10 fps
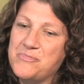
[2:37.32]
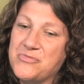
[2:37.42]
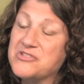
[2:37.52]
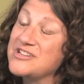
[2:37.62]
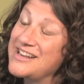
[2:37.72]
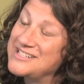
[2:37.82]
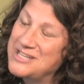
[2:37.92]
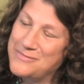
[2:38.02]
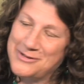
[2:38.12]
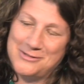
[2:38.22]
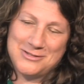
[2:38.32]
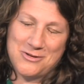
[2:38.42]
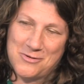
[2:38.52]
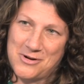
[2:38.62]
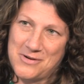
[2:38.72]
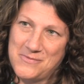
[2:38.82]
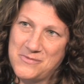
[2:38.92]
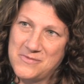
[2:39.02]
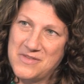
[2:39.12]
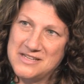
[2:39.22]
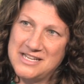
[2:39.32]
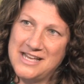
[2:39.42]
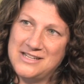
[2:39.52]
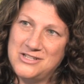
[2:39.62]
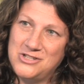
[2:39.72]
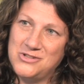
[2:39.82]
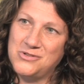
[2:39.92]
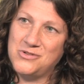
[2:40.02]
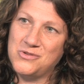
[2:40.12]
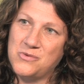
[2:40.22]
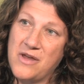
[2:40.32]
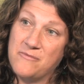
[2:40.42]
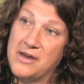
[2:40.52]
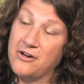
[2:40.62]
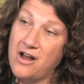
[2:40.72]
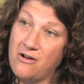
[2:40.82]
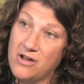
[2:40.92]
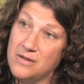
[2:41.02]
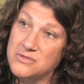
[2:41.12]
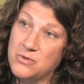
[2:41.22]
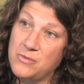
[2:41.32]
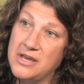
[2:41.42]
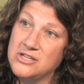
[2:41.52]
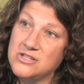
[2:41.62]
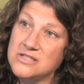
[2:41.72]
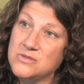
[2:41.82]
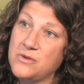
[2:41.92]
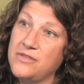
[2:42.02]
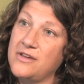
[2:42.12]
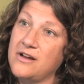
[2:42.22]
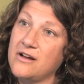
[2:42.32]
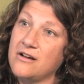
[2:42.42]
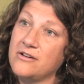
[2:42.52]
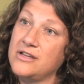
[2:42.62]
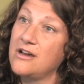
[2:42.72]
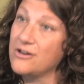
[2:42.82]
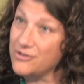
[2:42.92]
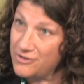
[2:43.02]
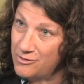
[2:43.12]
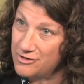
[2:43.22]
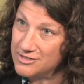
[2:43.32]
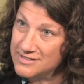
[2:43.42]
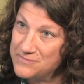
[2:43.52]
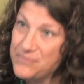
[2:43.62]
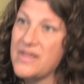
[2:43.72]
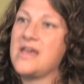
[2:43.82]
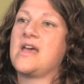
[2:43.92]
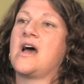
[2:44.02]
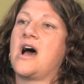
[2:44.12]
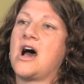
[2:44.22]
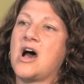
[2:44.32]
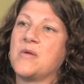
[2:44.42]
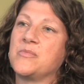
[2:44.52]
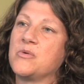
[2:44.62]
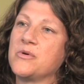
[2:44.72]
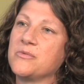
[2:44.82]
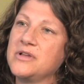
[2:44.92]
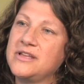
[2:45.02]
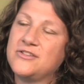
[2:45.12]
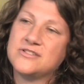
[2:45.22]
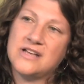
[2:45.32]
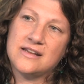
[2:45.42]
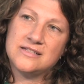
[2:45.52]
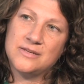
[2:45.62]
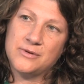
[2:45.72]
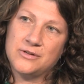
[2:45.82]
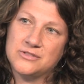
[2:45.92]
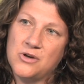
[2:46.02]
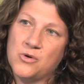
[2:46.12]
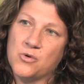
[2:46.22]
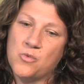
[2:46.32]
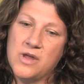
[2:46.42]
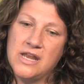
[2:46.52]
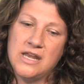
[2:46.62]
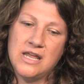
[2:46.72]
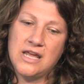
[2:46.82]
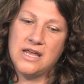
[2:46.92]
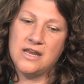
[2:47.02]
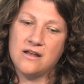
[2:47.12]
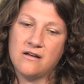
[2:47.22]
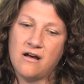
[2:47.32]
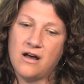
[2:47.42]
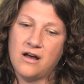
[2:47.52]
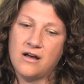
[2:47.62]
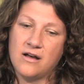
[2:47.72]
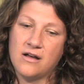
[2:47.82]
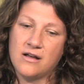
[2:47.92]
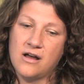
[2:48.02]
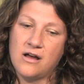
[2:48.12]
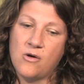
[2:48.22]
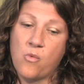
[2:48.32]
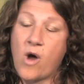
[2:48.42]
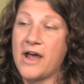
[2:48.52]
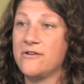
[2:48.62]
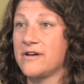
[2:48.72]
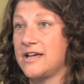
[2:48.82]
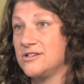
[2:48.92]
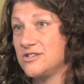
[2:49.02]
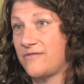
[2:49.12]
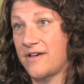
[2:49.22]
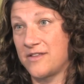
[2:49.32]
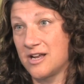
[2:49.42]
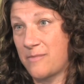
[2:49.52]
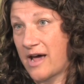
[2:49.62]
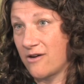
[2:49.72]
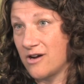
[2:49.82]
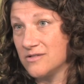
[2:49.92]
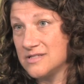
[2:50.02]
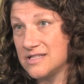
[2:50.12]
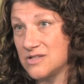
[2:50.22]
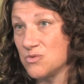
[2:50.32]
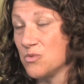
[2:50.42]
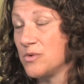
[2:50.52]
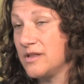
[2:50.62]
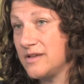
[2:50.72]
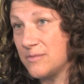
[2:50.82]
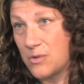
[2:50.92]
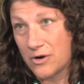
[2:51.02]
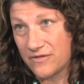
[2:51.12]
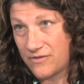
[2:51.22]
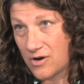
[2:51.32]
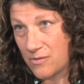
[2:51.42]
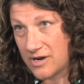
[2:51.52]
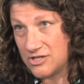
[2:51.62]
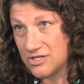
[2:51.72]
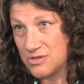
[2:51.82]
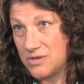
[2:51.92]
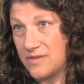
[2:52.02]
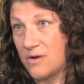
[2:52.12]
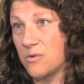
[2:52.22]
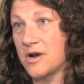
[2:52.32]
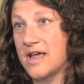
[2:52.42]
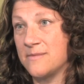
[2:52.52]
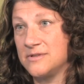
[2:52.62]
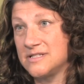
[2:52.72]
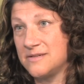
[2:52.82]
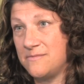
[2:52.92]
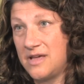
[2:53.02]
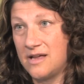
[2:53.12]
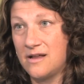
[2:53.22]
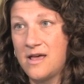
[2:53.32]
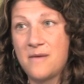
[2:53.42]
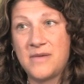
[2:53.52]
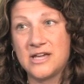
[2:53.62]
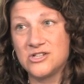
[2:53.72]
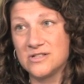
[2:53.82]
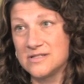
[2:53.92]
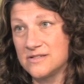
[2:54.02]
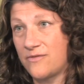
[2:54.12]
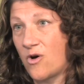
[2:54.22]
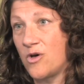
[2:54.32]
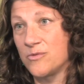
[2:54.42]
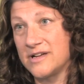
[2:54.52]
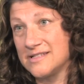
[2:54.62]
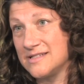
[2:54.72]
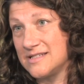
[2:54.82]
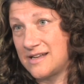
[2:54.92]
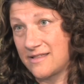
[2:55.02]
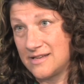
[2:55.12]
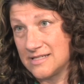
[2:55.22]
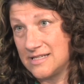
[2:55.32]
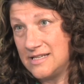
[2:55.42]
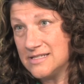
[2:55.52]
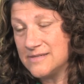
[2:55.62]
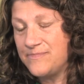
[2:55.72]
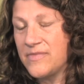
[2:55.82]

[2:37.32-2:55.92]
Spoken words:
There's not a typical donor. We have better outcomes with patients when they're younger donors. But there's not a typical donor. We need a wide range of ethnic backgrounds. That's really important for our registry, that we're able to meet patients of all races and ethnicities.